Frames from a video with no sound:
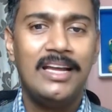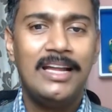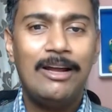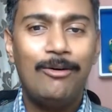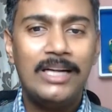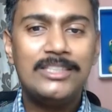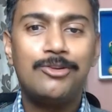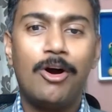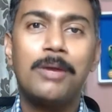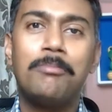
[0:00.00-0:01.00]
Now let's
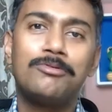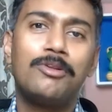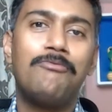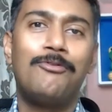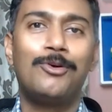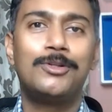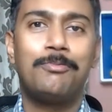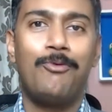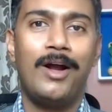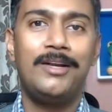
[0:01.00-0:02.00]
talk about the
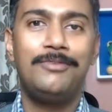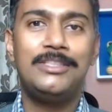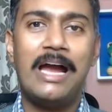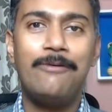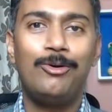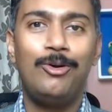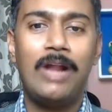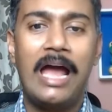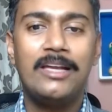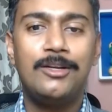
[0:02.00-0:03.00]
fourth point which I would
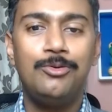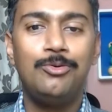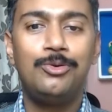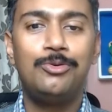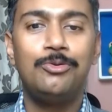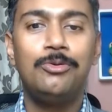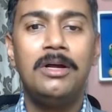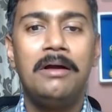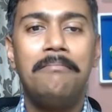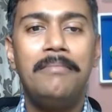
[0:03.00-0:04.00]
like you to
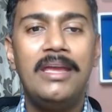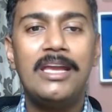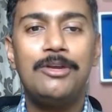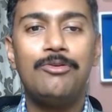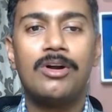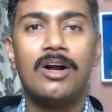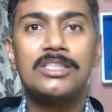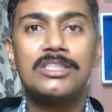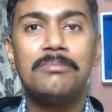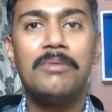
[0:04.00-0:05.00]
make your
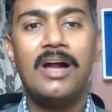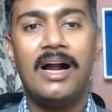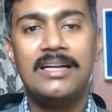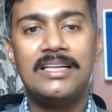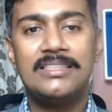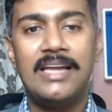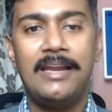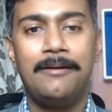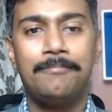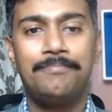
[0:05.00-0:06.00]
customer
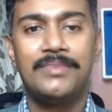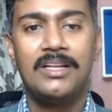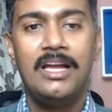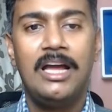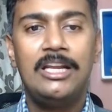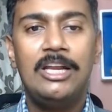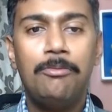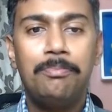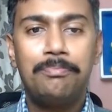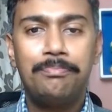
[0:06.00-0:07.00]
understand.
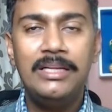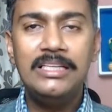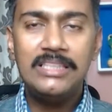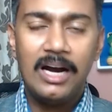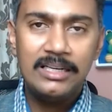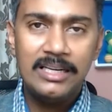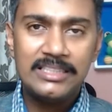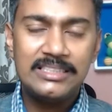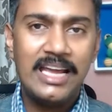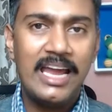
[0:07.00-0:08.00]
Now please
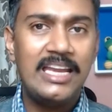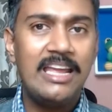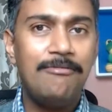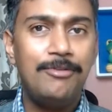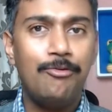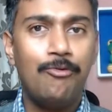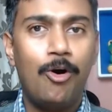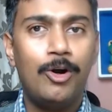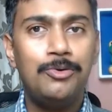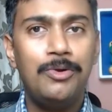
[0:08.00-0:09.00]
understand, if you
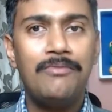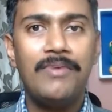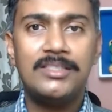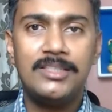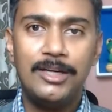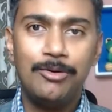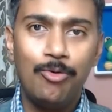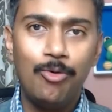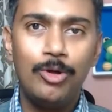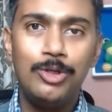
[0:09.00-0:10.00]
want to invest in
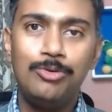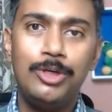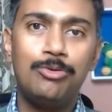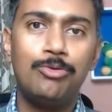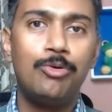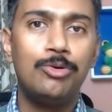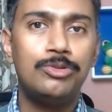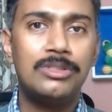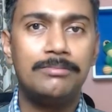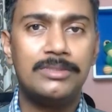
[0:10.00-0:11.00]
gold, you need to go
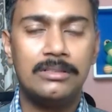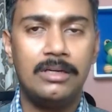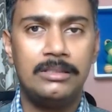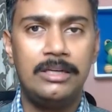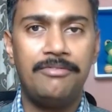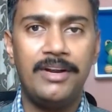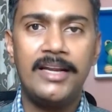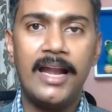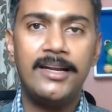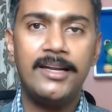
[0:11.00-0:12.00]
to some uh, different
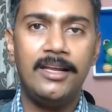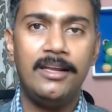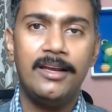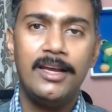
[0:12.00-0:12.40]
entity.